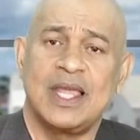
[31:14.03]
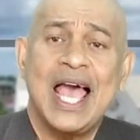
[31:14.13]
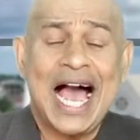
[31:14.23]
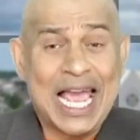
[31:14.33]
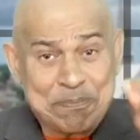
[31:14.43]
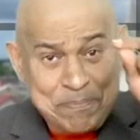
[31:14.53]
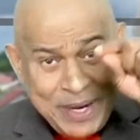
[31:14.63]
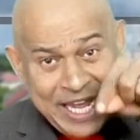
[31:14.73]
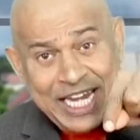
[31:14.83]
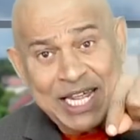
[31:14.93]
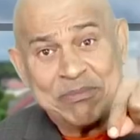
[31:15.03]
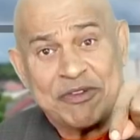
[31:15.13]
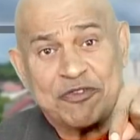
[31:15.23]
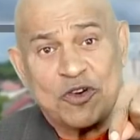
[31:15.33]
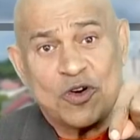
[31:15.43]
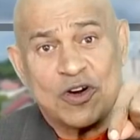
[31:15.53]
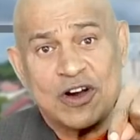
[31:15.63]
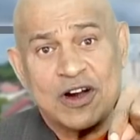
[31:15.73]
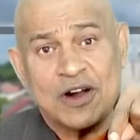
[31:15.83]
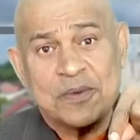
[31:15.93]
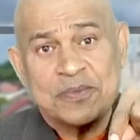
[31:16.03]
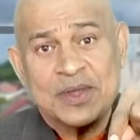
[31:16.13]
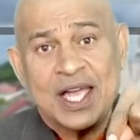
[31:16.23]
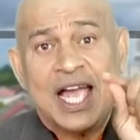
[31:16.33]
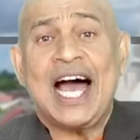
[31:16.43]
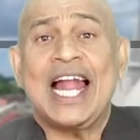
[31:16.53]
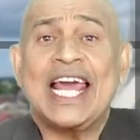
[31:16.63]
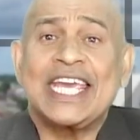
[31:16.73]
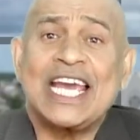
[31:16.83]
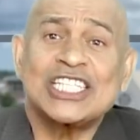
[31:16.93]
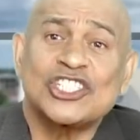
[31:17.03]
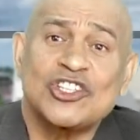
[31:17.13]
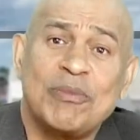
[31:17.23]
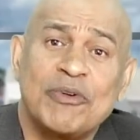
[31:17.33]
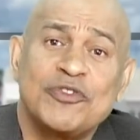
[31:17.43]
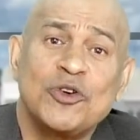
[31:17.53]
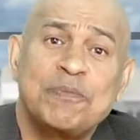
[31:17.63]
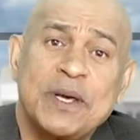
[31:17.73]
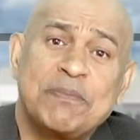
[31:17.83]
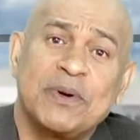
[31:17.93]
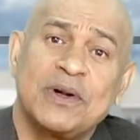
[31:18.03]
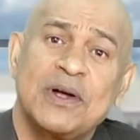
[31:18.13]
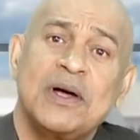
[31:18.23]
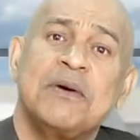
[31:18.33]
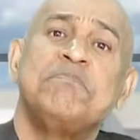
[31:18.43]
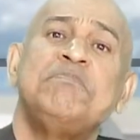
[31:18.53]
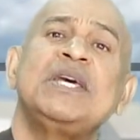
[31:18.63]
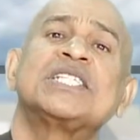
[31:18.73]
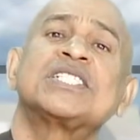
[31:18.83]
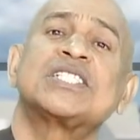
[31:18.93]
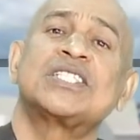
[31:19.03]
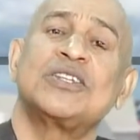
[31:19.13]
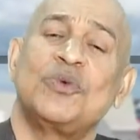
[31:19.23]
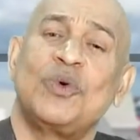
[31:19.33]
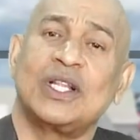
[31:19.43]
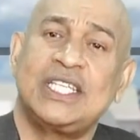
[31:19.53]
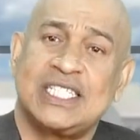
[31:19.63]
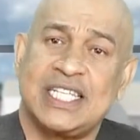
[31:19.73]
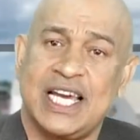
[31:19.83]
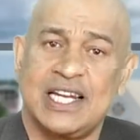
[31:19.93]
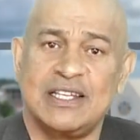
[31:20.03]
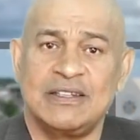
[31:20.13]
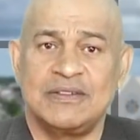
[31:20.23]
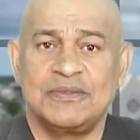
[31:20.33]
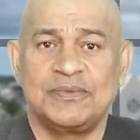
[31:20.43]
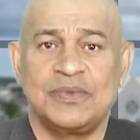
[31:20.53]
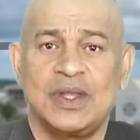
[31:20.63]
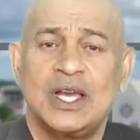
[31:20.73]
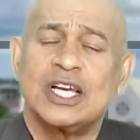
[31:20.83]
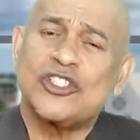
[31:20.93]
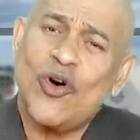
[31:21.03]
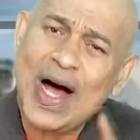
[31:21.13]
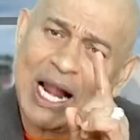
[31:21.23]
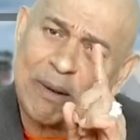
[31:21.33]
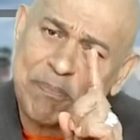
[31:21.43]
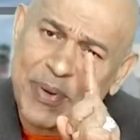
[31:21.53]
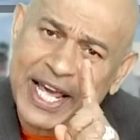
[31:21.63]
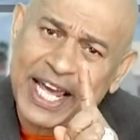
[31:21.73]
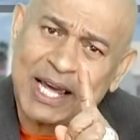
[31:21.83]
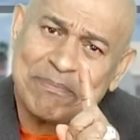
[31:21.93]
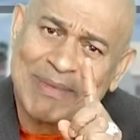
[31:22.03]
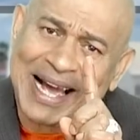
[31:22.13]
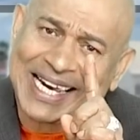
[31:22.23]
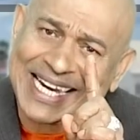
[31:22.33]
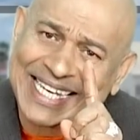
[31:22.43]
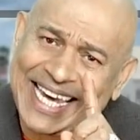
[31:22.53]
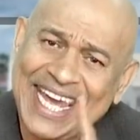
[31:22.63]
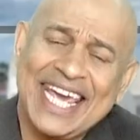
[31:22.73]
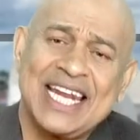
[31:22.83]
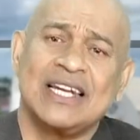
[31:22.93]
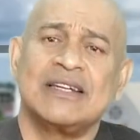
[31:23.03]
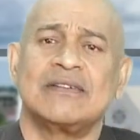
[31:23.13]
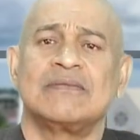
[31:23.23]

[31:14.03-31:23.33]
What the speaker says: I played him before, and I guess some of you people missed what he said. So I'll play him back again.